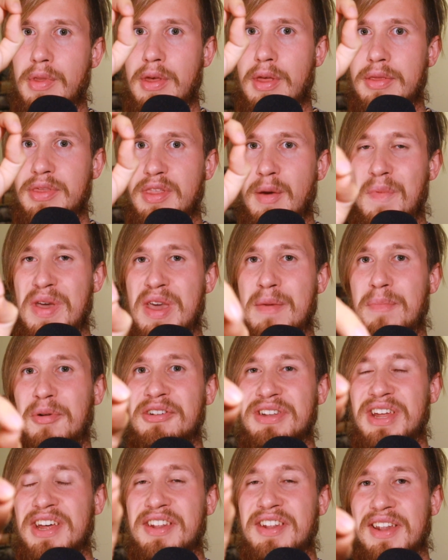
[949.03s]
The people
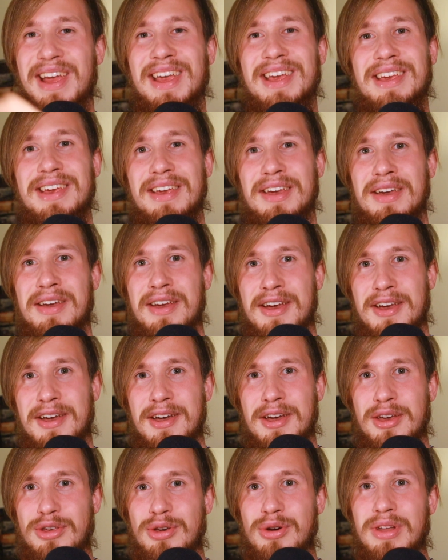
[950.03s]
that say
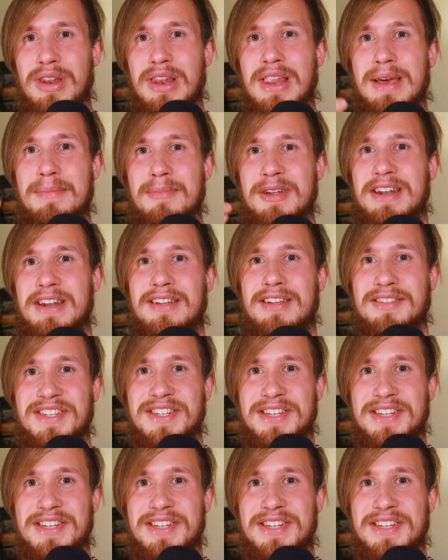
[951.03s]
you are limitless